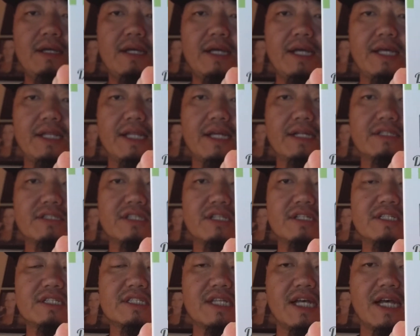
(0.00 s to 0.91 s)
And that is
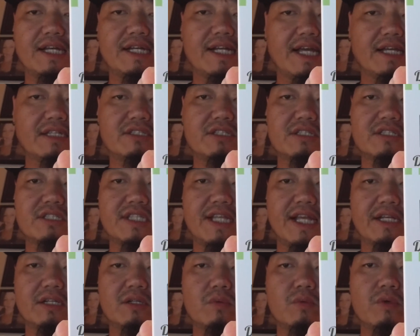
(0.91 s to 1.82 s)
the design as it
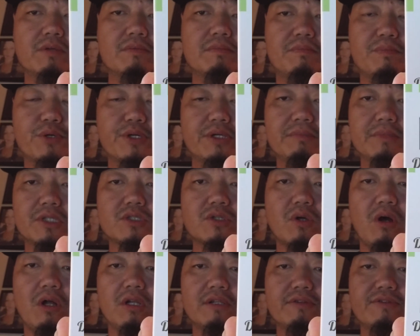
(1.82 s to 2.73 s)
stands with pretty much
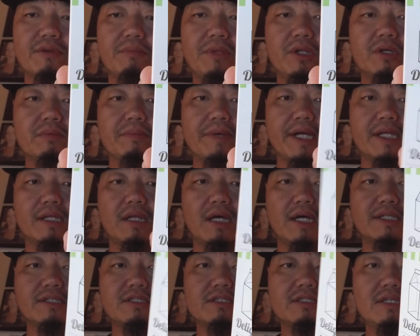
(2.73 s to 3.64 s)
all of the Milkman
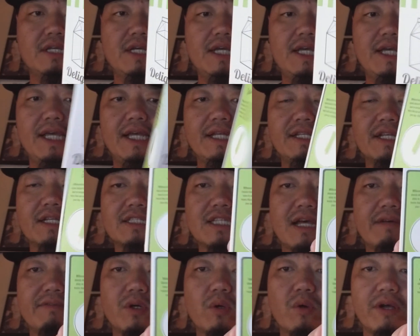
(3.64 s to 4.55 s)
lines. It does
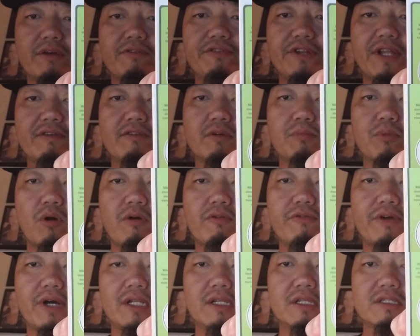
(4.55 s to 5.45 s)
have a quick flavor
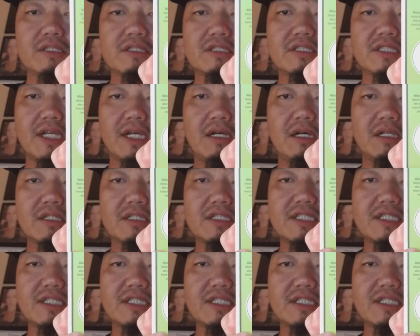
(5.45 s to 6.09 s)
profile on the, on the